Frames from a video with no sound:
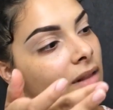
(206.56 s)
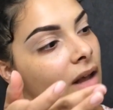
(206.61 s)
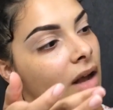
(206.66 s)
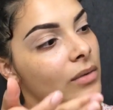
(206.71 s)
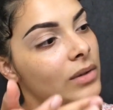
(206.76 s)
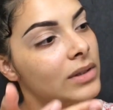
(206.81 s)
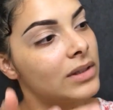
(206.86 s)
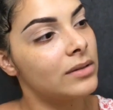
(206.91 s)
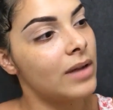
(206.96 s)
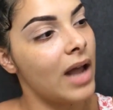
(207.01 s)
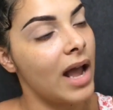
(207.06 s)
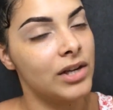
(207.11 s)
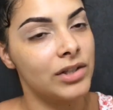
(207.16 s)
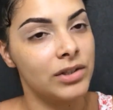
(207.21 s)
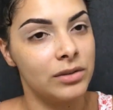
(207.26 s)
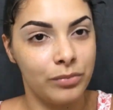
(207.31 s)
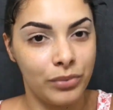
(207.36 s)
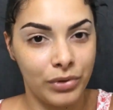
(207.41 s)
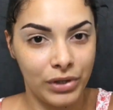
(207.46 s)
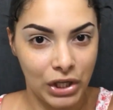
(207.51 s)
That one's
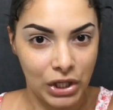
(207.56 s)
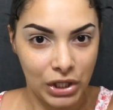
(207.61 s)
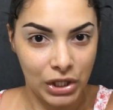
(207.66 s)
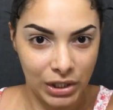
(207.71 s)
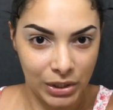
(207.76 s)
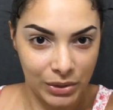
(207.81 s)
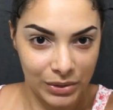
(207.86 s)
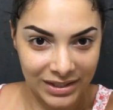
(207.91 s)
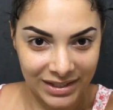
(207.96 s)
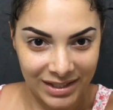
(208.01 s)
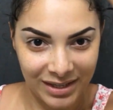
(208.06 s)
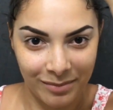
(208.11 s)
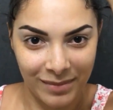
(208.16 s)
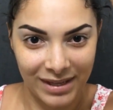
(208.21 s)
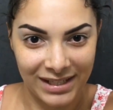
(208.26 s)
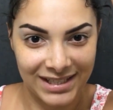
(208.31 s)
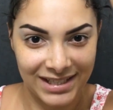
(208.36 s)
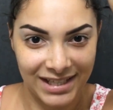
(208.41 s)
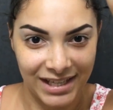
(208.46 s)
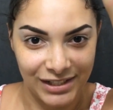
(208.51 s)
actually pretty close to
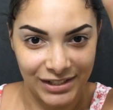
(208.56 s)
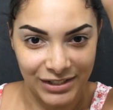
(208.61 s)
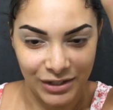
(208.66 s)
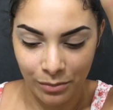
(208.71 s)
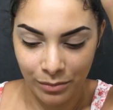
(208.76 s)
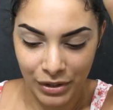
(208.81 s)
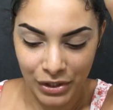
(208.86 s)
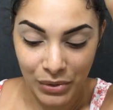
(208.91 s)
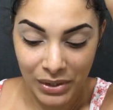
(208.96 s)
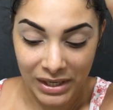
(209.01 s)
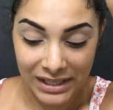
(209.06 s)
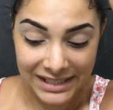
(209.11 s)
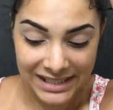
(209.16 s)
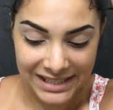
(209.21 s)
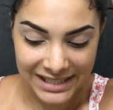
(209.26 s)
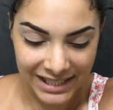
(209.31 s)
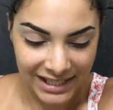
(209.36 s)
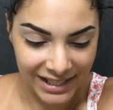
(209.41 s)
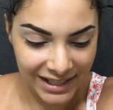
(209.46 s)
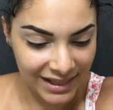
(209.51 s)
my skin tone, but you
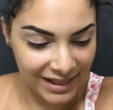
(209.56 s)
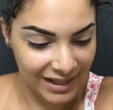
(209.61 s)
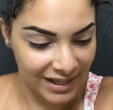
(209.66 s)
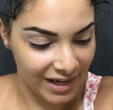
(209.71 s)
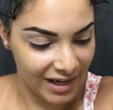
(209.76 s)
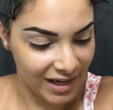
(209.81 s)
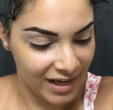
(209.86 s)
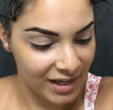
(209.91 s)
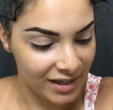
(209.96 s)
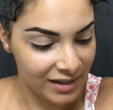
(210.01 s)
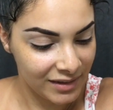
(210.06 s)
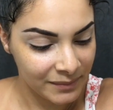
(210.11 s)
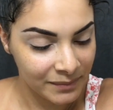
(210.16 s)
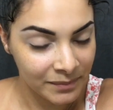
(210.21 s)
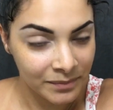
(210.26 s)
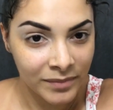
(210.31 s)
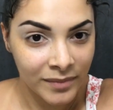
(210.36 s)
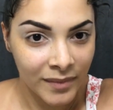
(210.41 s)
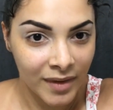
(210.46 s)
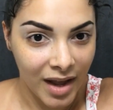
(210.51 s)
can see it there.
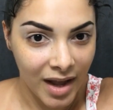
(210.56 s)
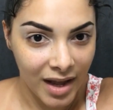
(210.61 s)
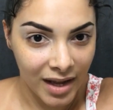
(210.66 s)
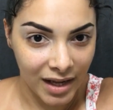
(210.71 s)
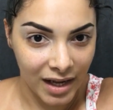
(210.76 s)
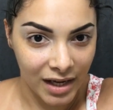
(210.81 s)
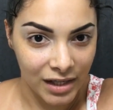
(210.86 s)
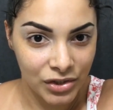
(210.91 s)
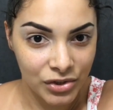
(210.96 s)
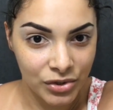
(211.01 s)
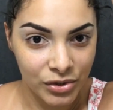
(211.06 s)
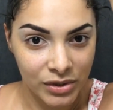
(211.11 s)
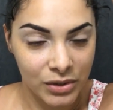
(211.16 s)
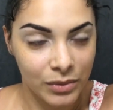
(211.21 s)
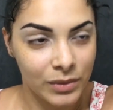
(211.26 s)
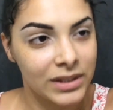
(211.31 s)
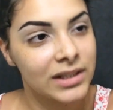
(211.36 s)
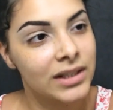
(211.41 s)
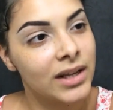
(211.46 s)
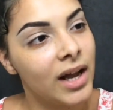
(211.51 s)
Again, true
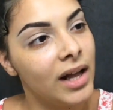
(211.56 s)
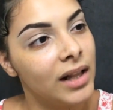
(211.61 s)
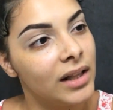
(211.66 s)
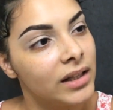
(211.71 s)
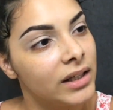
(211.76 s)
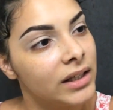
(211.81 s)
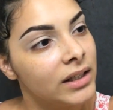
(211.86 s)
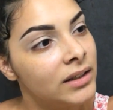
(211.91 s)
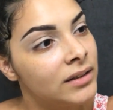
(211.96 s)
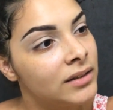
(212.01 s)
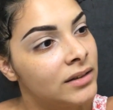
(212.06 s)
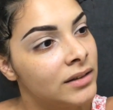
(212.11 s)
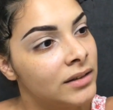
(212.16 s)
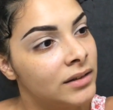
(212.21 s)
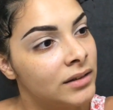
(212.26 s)
to its color.